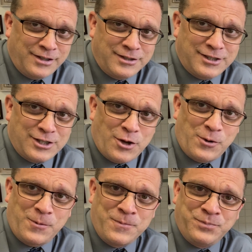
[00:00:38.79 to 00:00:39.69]

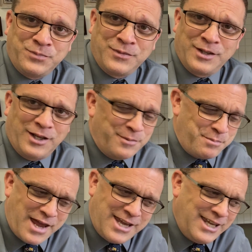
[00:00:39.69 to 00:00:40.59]
So
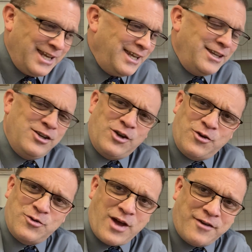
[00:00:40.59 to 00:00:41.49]
baking, you know,
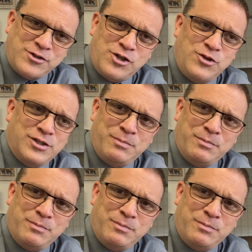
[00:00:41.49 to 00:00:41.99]
you have to use